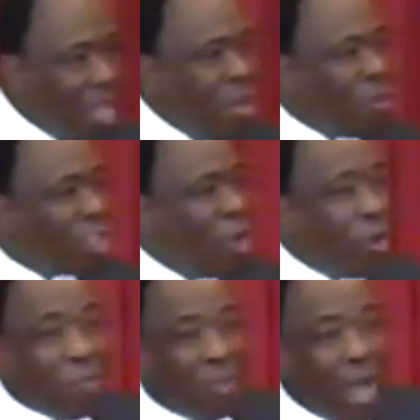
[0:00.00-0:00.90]
He was
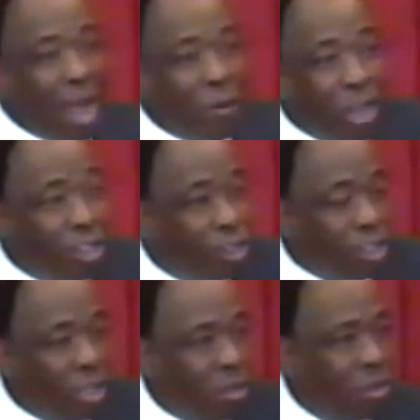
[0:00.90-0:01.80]
so
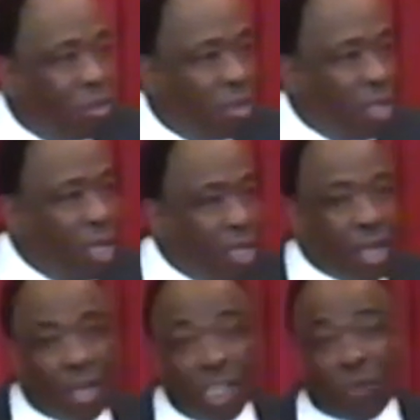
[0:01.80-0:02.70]
embarrassed.
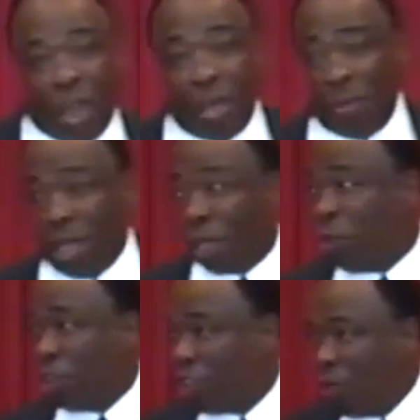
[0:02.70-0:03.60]
And his grandmother,
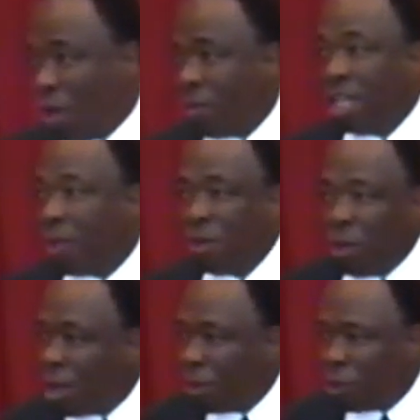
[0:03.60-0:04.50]
Christian woman, he had been
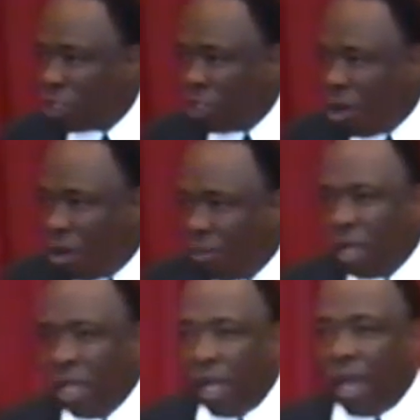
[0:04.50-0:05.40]
brought up in a Christian home,
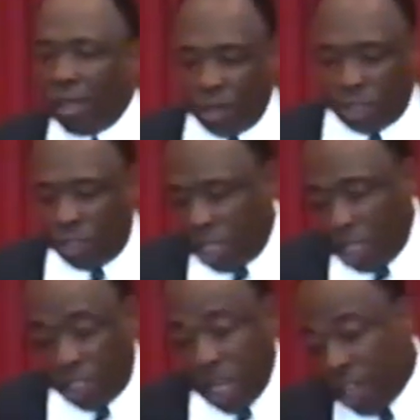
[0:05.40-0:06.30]
and she
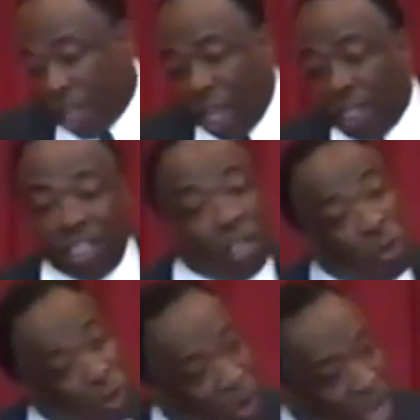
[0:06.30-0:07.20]
didn't say his name. She
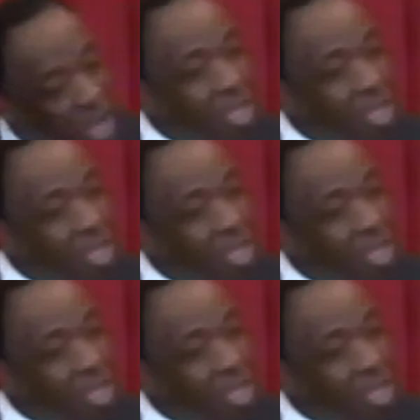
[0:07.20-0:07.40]
said, "You ready?"